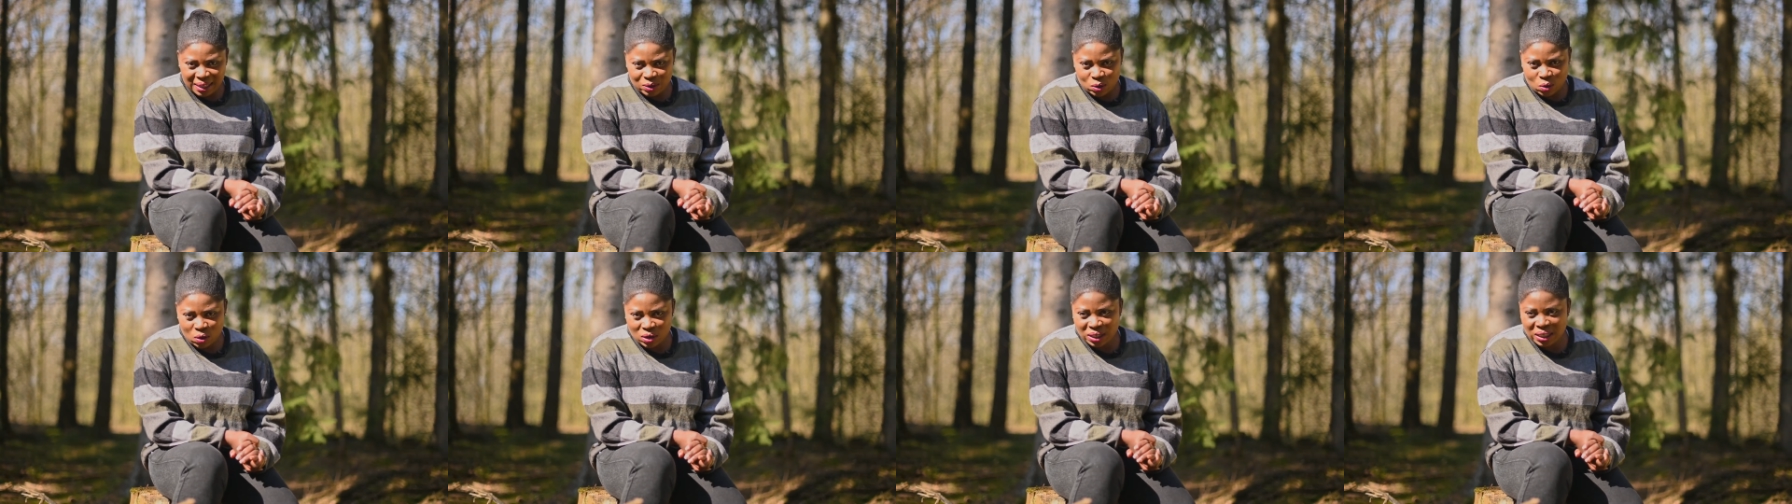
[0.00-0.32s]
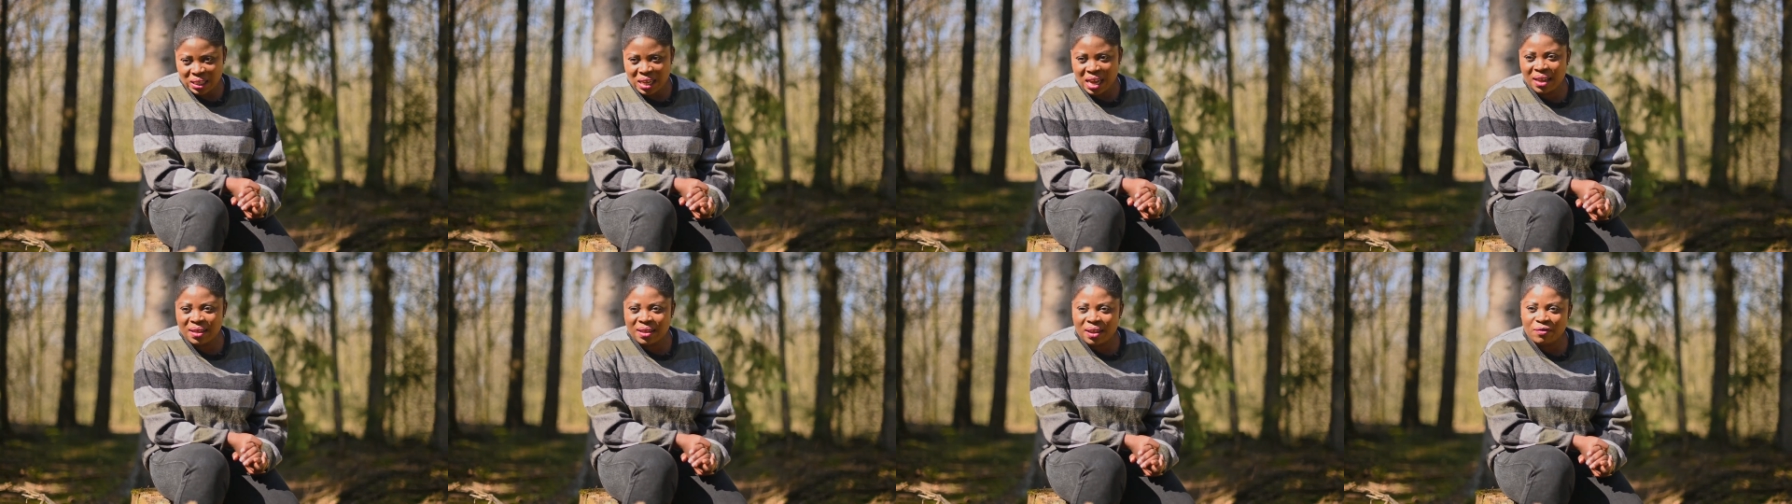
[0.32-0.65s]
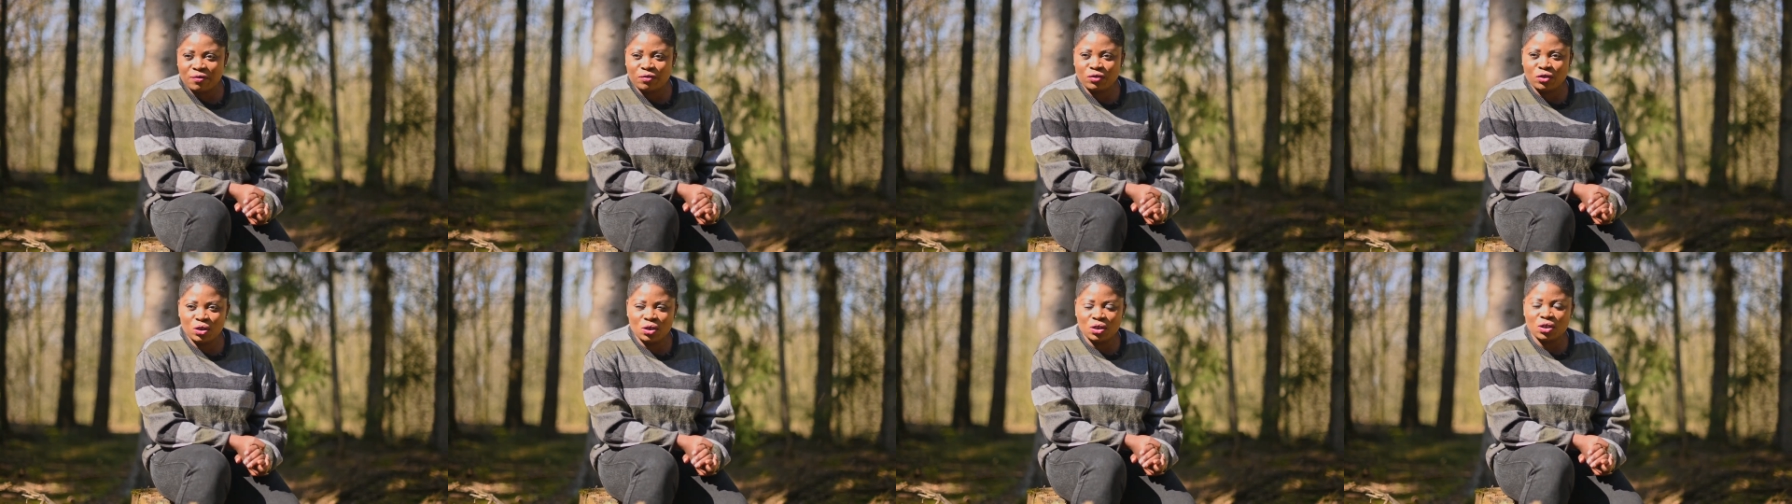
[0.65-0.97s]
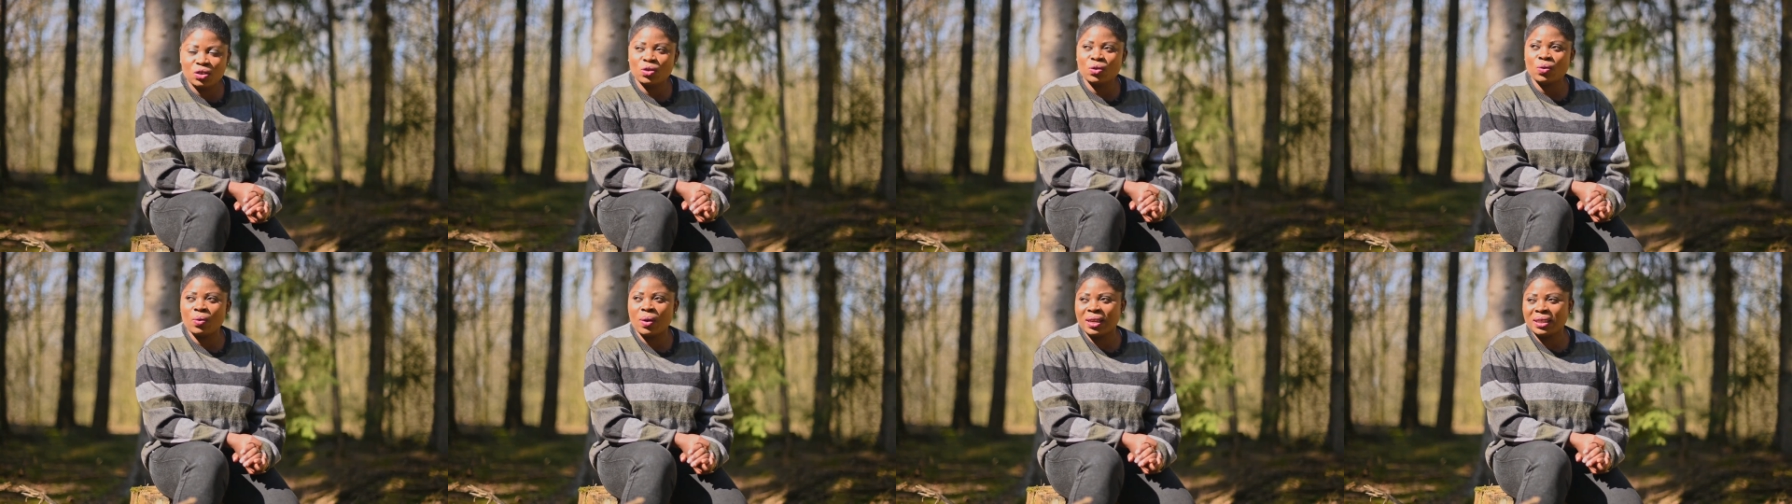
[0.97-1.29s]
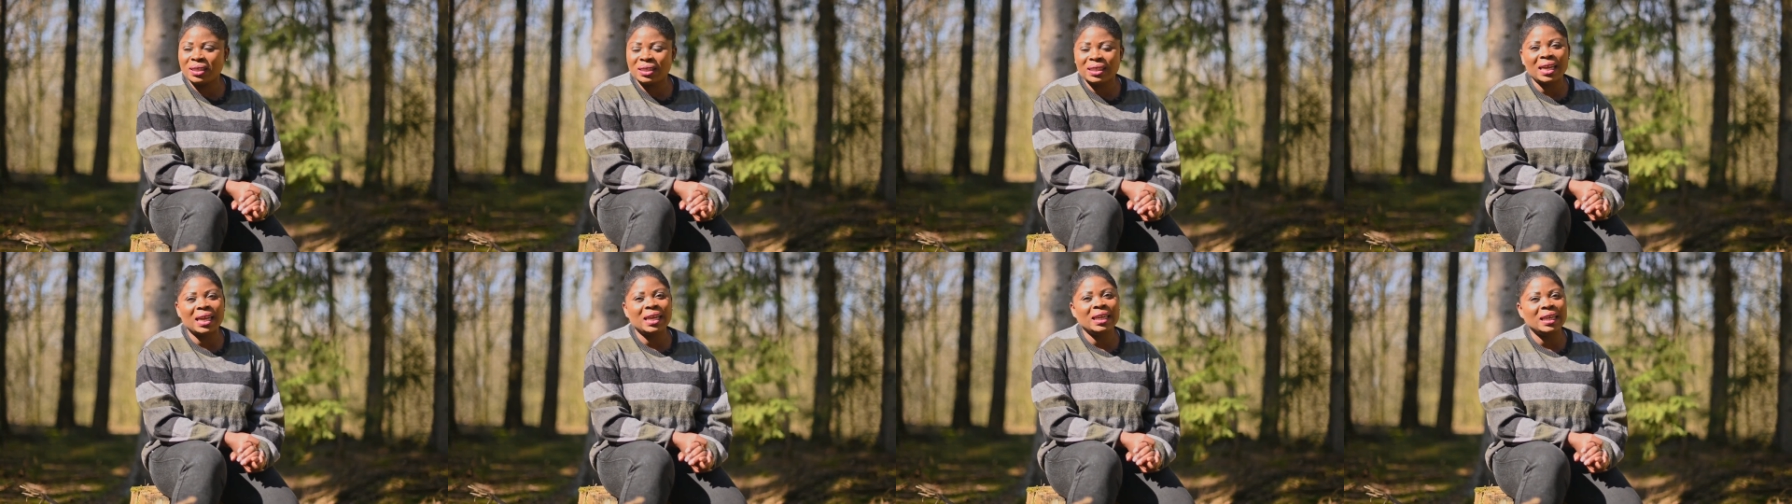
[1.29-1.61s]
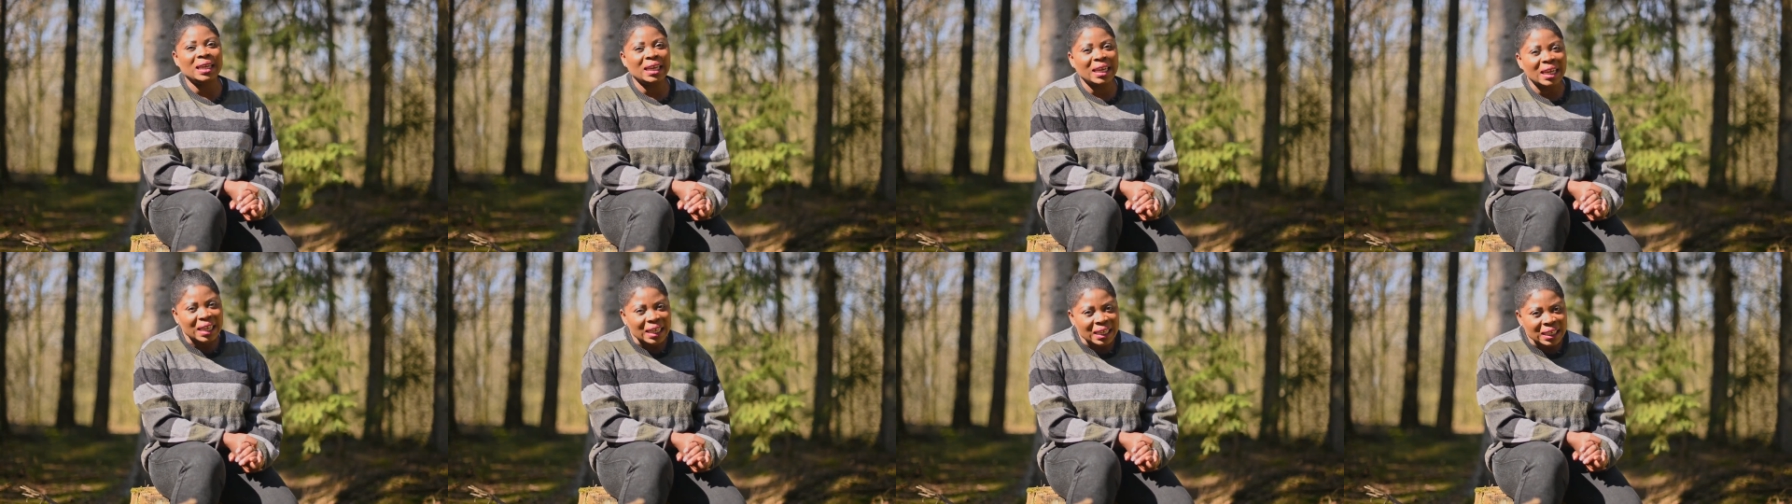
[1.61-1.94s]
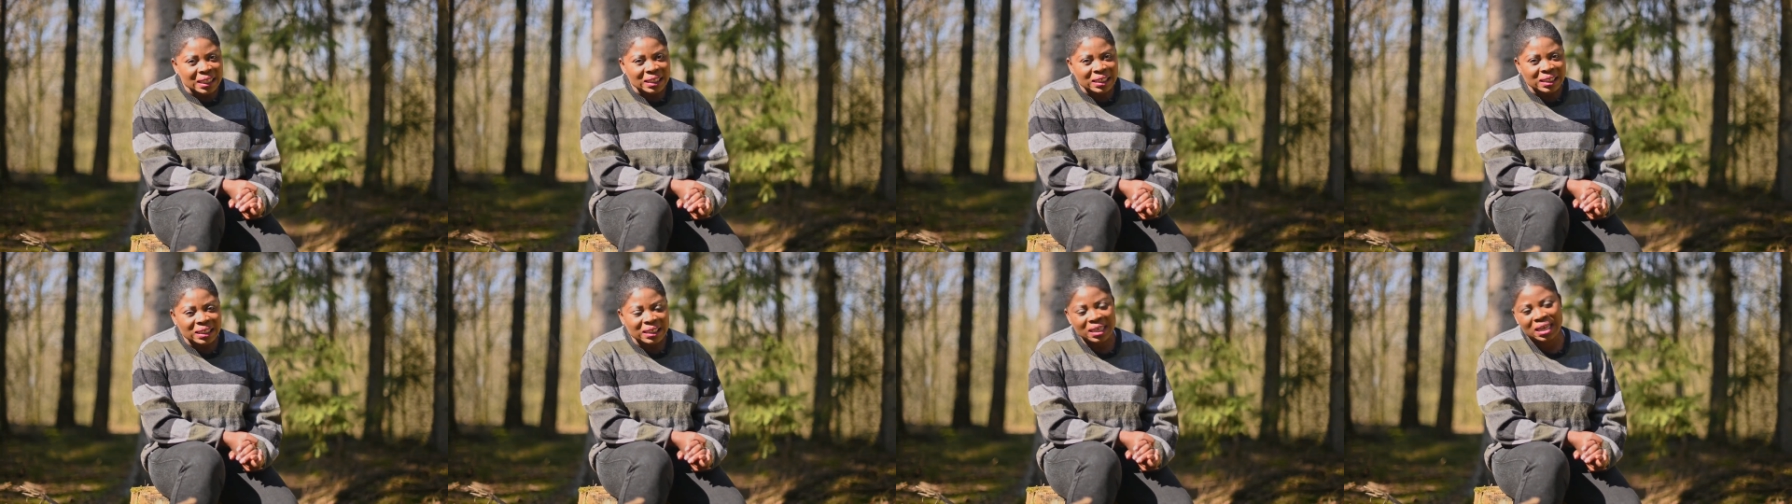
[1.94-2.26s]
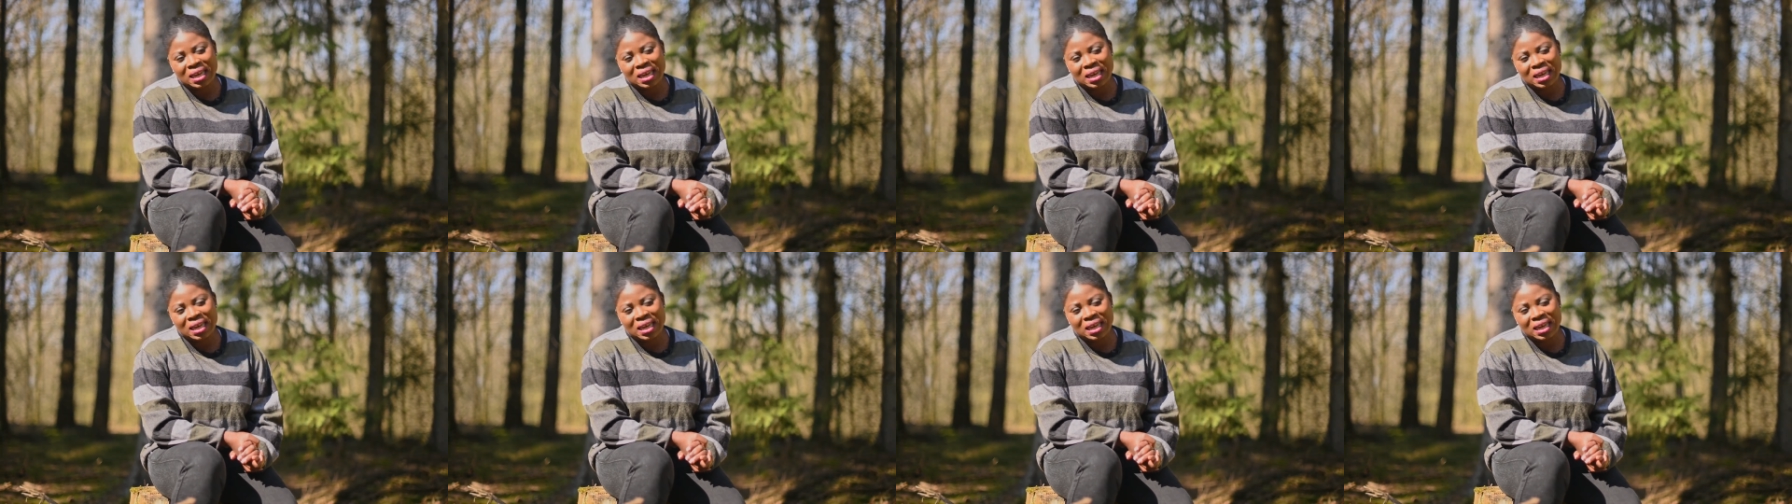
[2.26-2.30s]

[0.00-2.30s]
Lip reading: because there they've told you what they need